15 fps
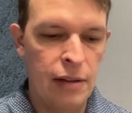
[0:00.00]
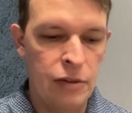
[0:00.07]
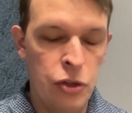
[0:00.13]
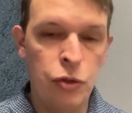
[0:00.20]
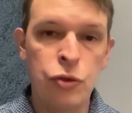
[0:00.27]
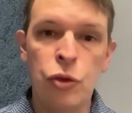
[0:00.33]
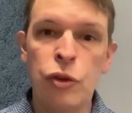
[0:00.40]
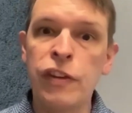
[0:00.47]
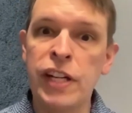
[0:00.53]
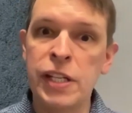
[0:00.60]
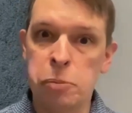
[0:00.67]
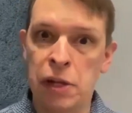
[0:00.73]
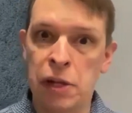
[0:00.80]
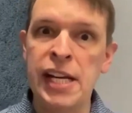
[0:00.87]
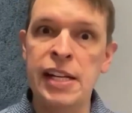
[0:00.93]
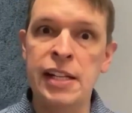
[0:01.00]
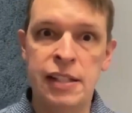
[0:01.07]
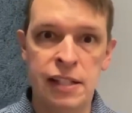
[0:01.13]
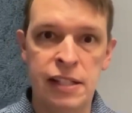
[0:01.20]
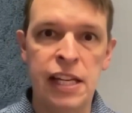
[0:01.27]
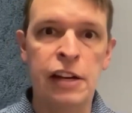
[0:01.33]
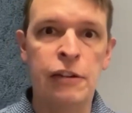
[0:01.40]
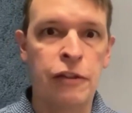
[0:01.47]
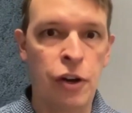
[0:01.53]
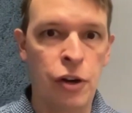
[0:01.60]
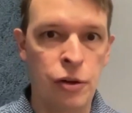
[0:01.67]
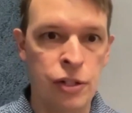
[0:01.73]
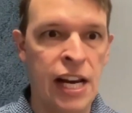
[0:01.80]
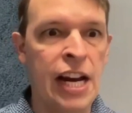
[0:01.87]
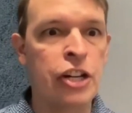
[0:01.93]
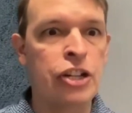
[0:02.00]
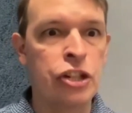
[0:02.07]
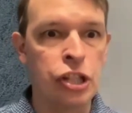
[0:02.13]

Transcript: sort of explain it to CFOs and actually